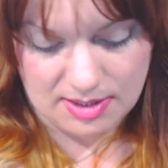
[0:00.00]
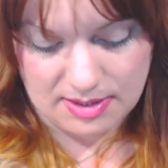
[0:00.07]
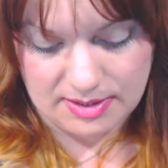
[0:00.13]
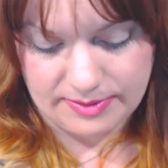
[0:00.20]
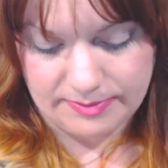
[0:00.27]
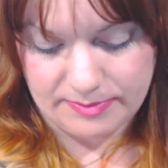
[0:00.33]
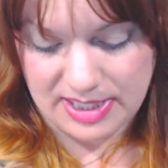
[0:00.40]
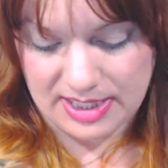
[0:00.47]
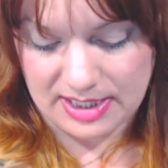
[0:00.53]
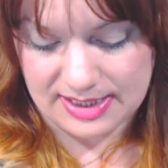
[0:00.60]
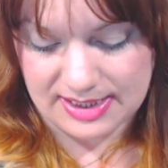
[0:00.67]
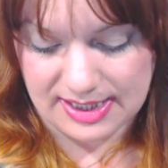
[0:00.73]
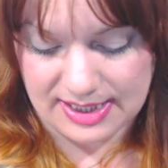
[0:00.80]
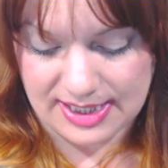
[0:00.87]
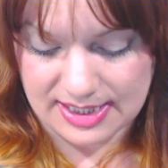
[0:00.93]

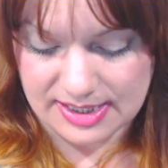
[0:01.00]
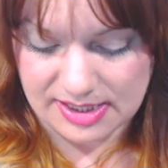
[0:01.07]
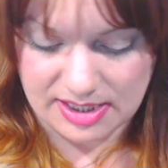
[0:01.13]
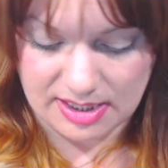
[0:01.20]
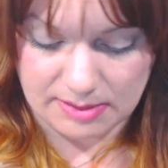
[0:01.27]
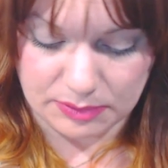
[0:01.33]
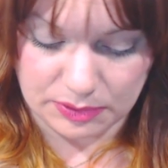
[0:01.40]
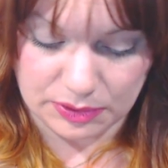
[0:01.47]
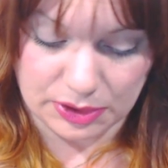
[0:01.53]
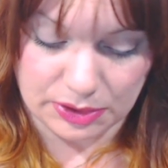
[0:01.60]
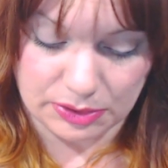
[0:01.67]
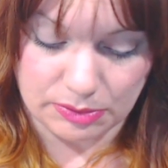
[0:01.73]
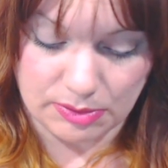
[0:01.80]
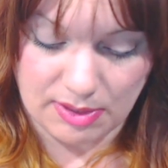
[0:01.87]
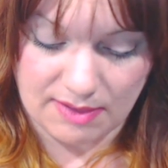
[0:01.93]
And I did get a sample
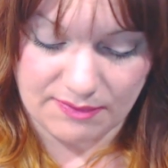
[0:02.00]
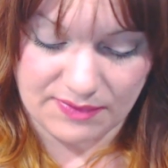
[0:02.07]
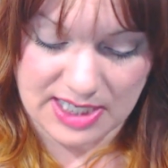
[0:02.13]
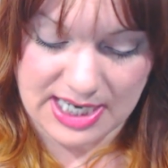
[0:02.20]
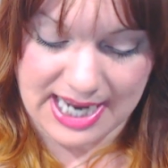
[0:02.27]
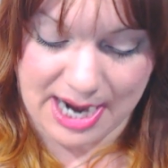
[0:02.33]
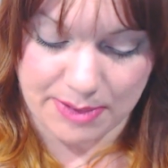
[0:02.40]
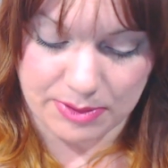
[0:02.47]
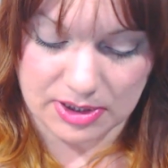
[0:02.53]
too of the